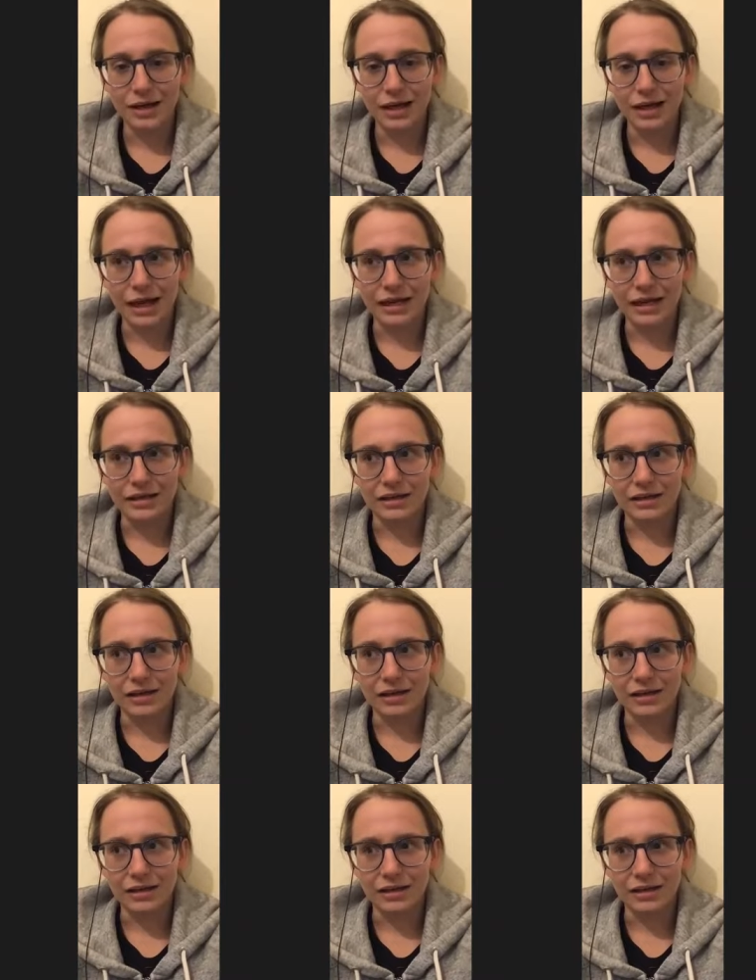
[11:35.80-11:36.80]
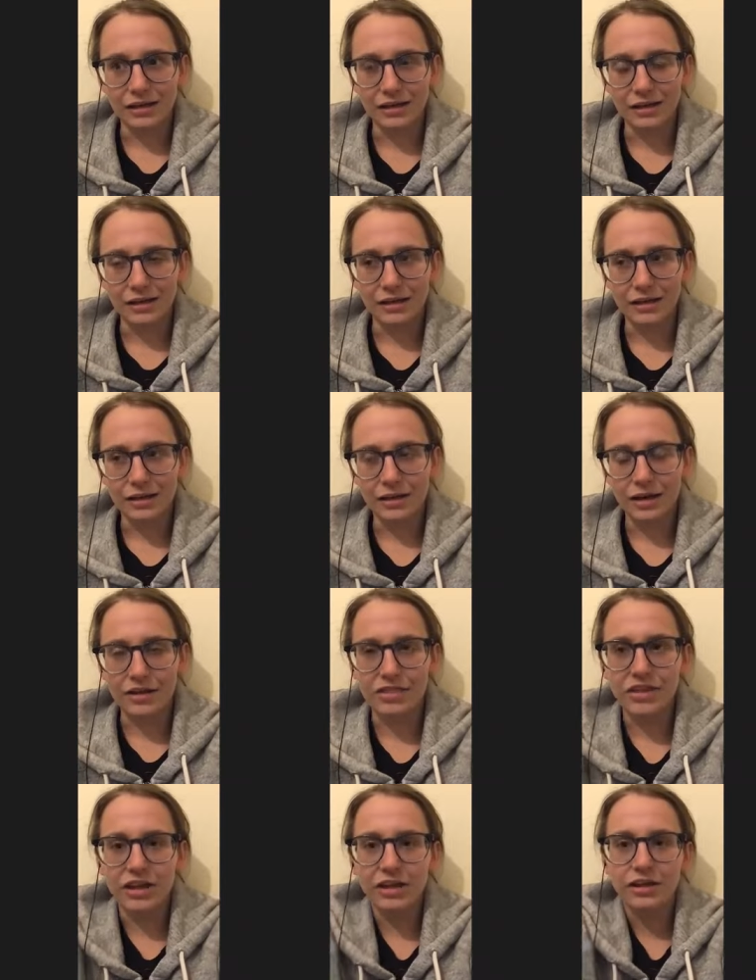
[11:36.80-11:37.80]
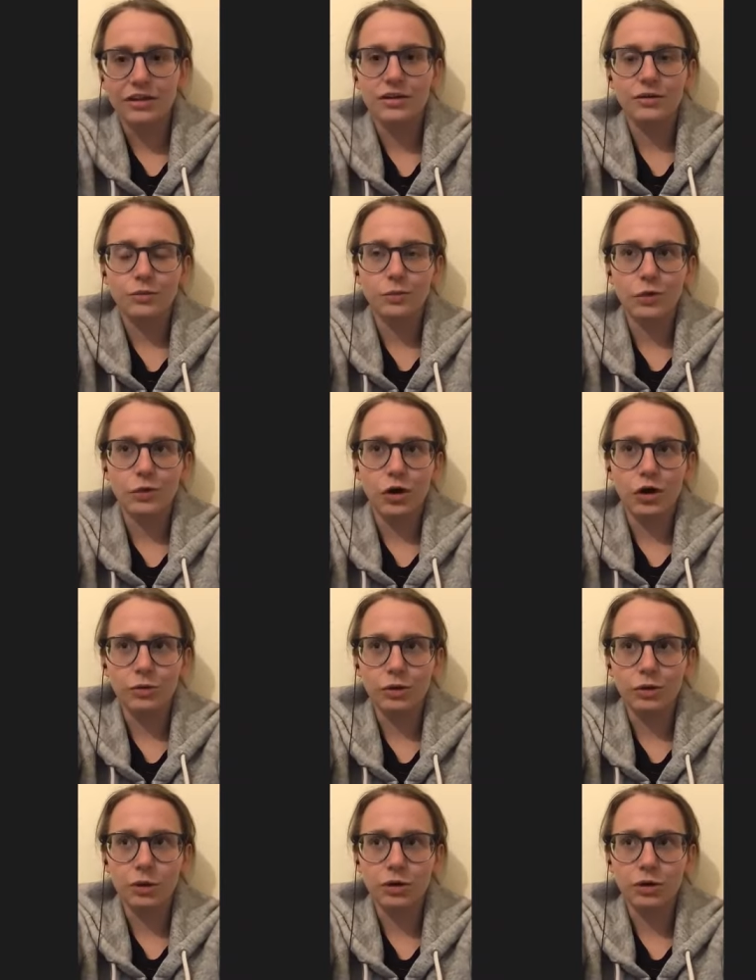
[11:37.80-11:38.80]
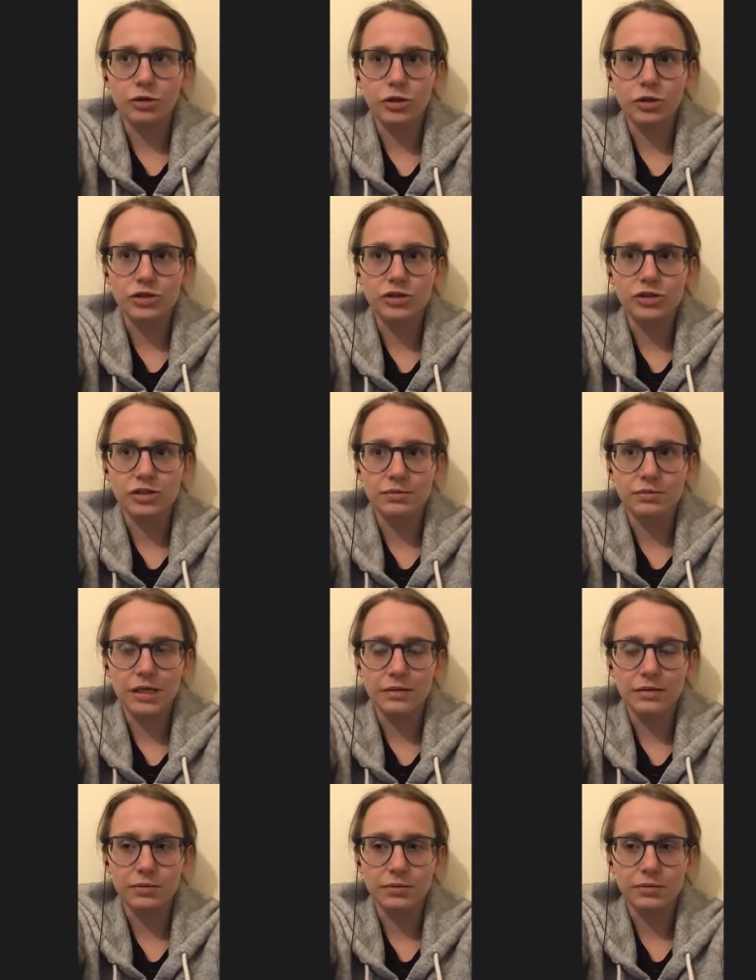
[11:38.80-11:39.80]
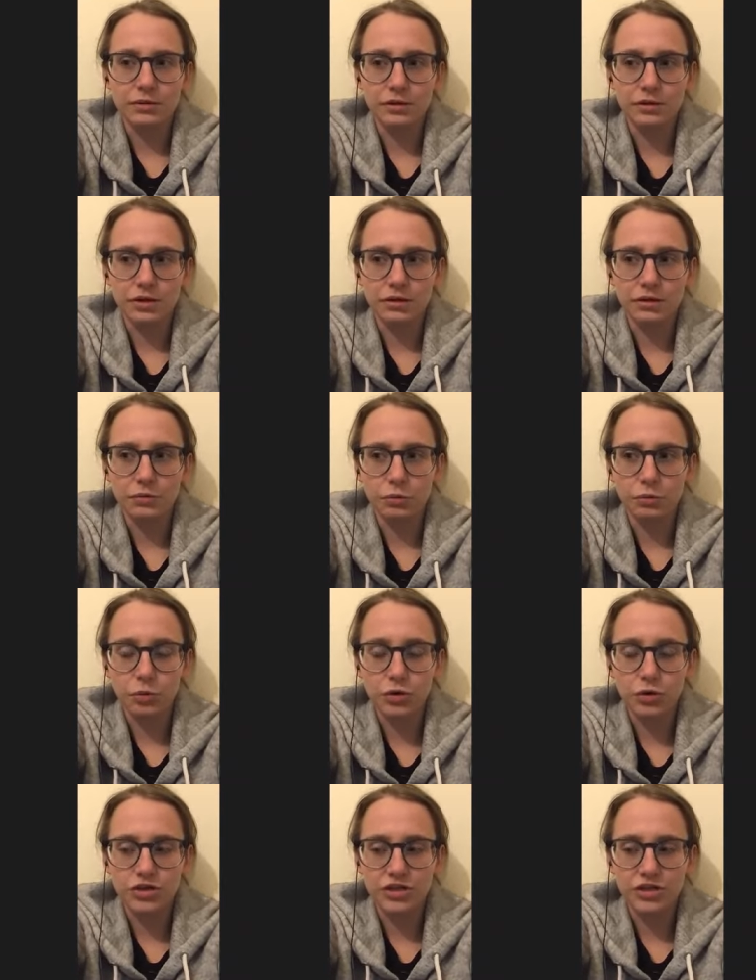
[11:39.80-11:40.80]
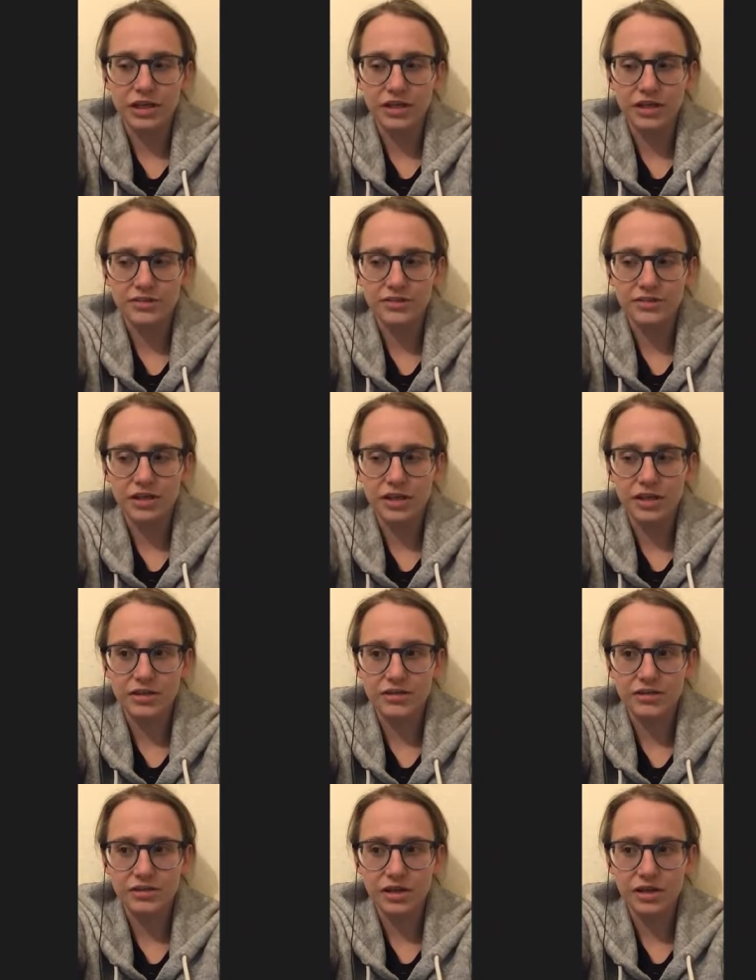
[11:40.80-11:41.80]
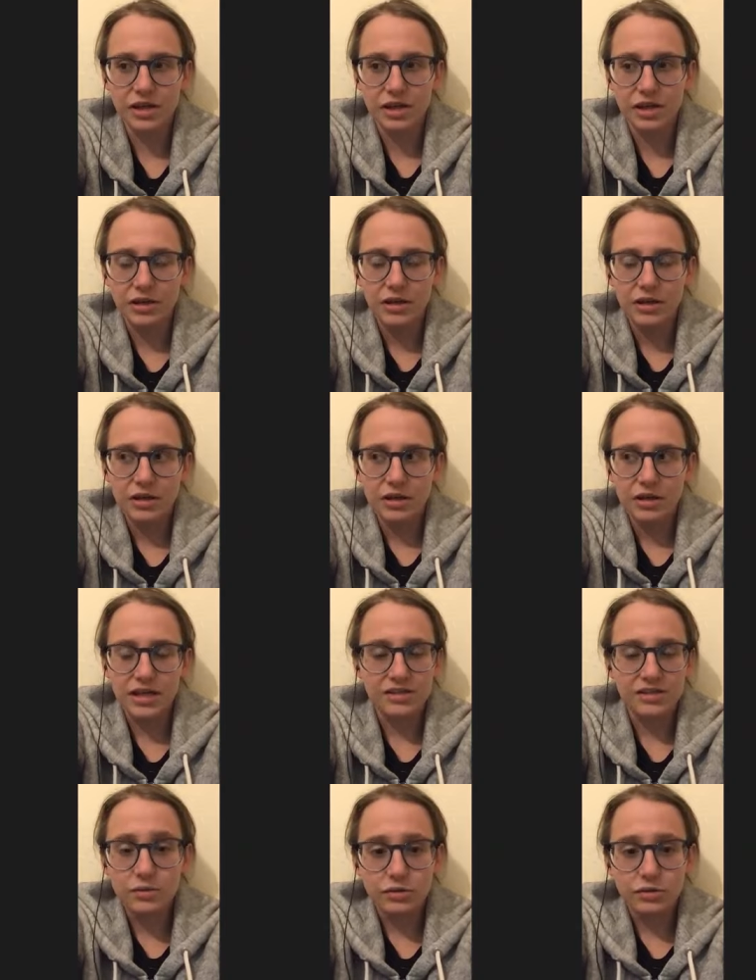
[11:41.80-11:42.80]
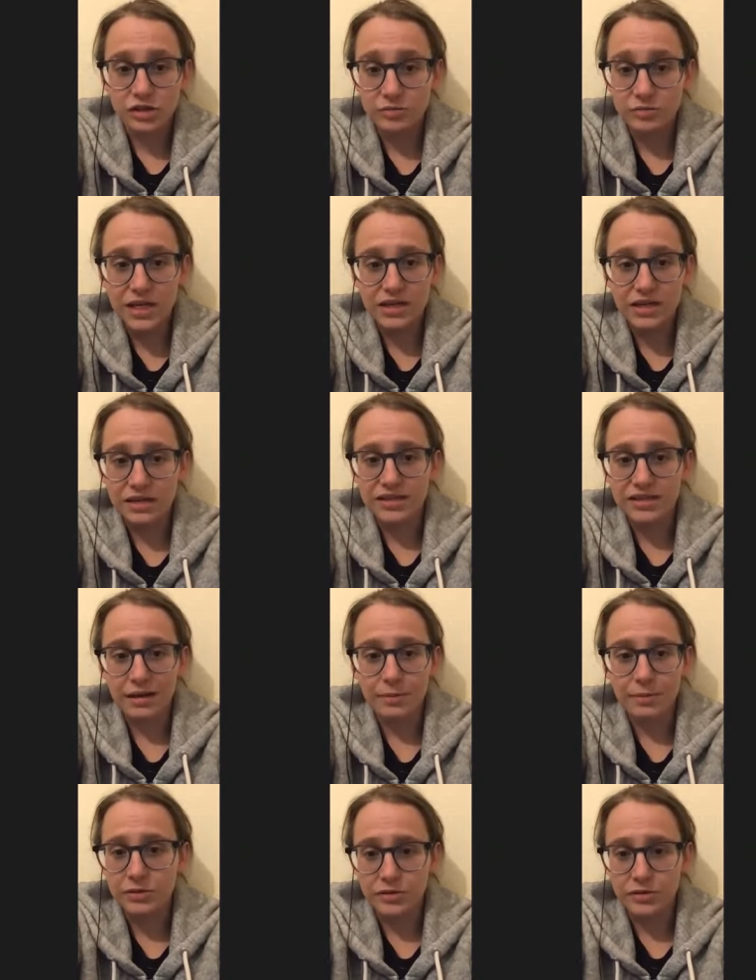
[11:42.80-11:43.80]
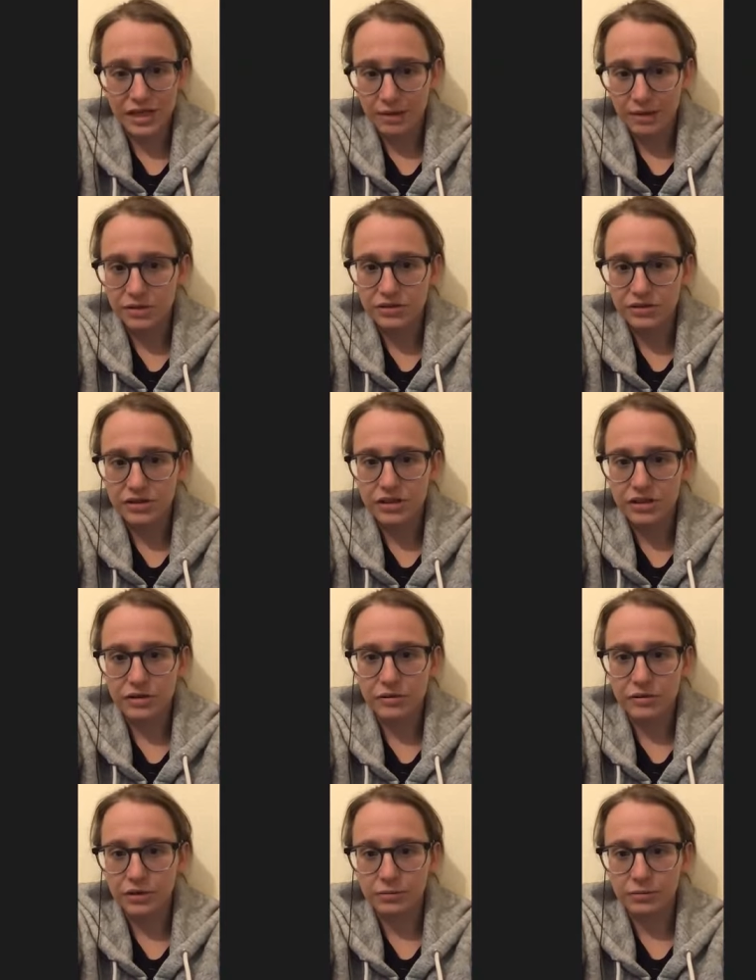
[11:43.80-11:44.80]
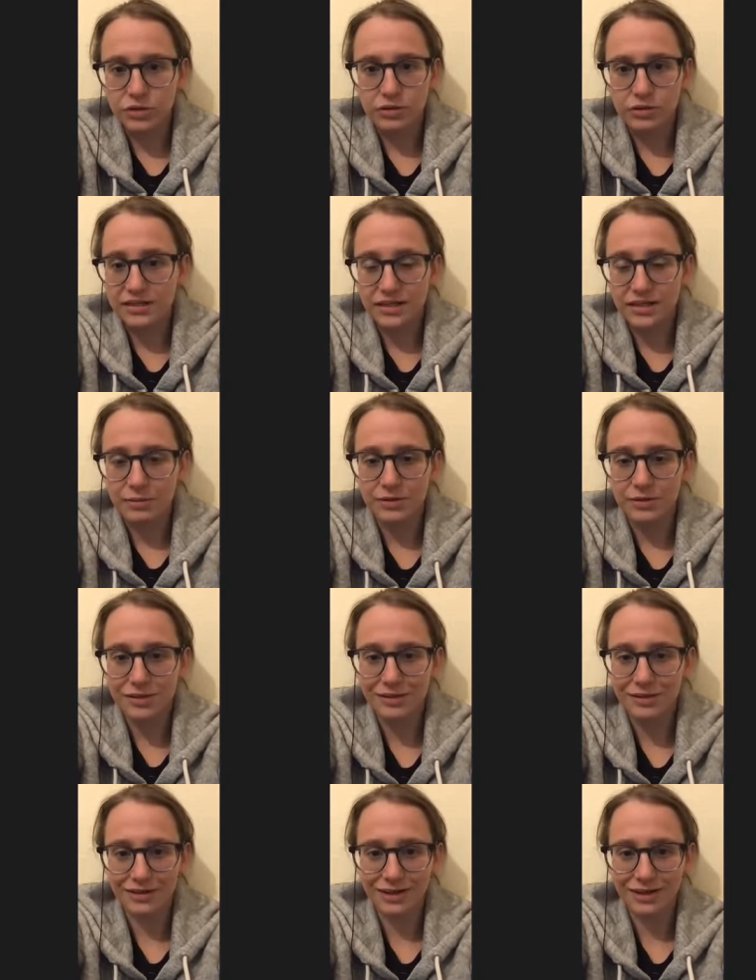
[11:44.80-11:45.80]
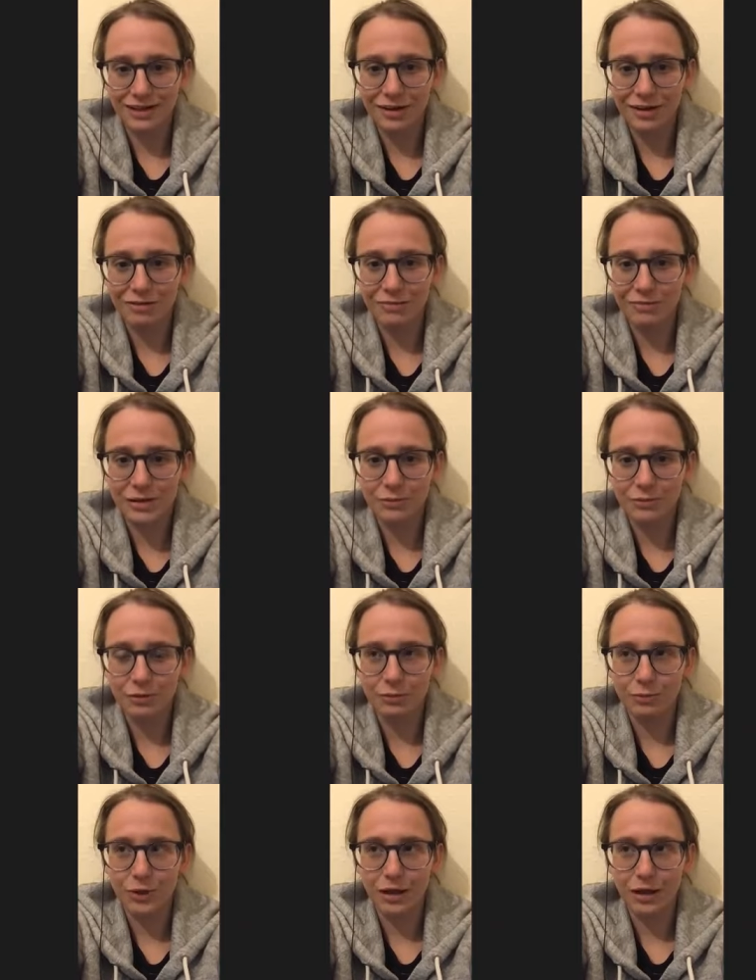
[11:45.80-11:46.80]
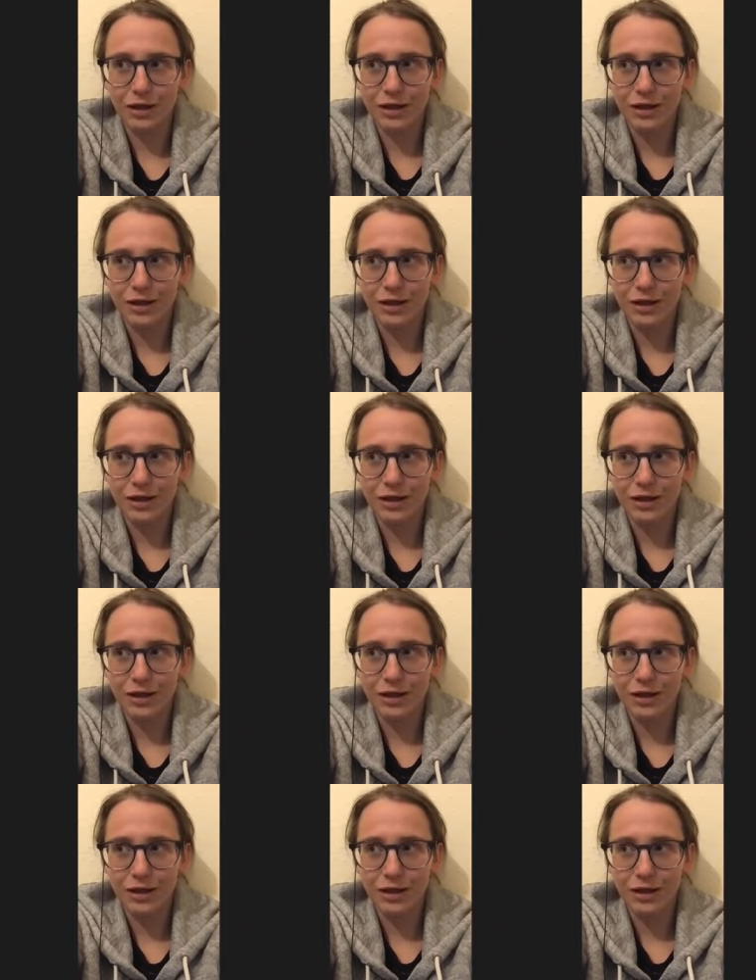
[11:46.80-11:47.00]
And I think what I want to put across to the people that watch this is, it's not just me that it's happened to, it's happened to you, and I'm, it's happened to a lot of people. Yeah. But